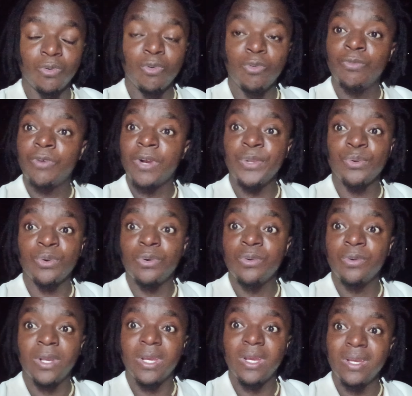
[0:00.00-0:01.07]
over your
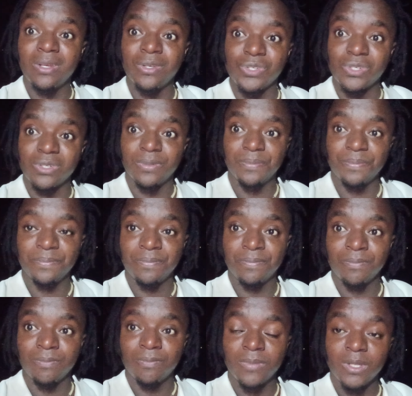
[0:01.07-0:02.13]
own case.
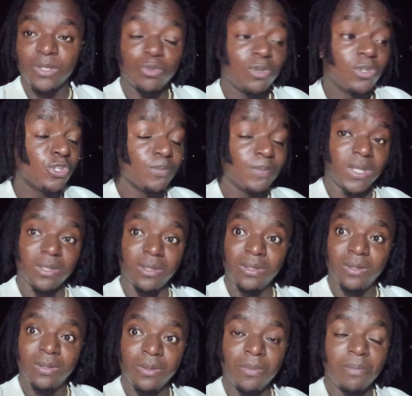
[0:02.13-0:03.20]
Trust me,
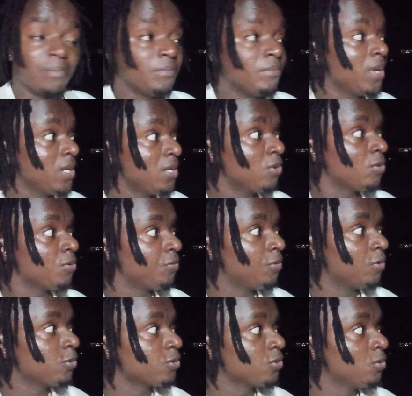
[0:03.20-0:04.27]
many of
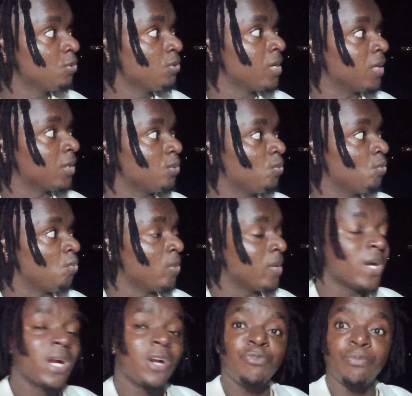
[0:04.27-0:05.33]
us know that
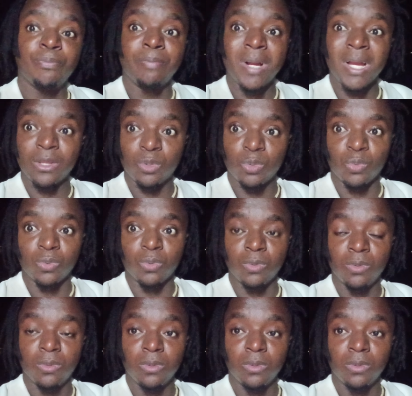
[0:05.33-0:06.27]
we have battle